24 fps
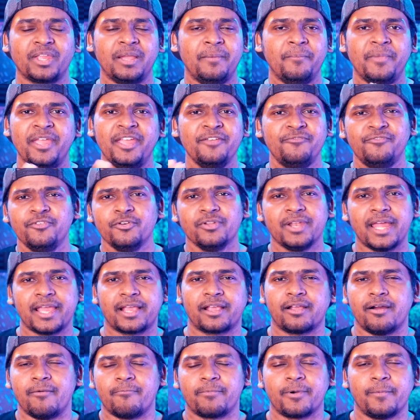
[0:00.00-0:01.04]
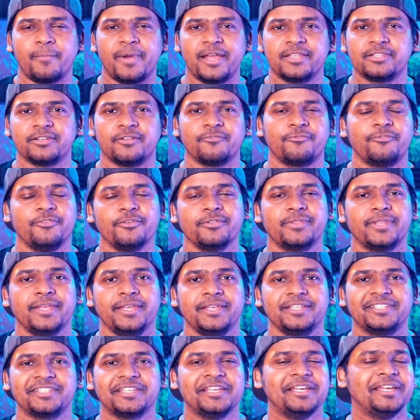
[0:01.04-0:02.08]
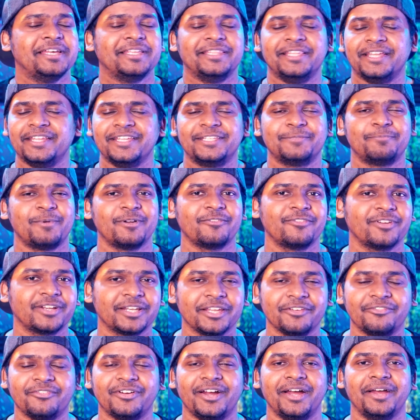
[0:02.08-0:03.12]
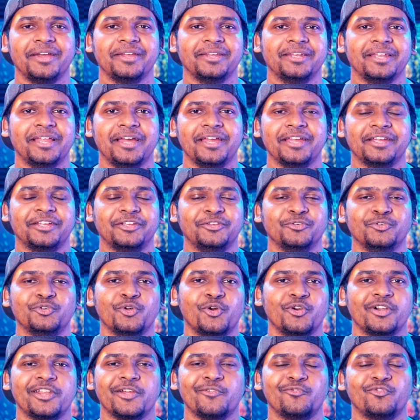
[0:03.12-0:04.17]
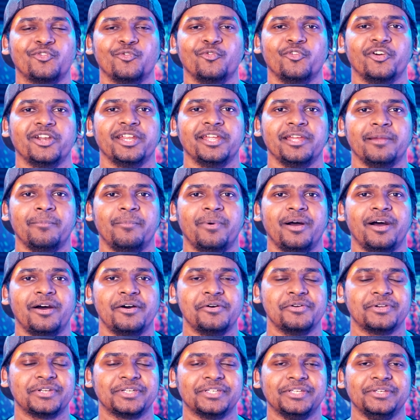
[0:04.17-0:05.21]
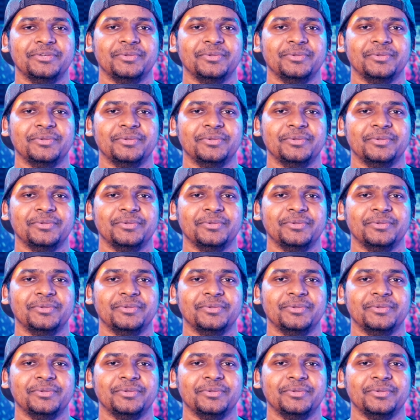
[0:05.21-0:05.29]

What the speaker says: if you like compromise on few things, then it's perfectly fine. Like you don't have to worry about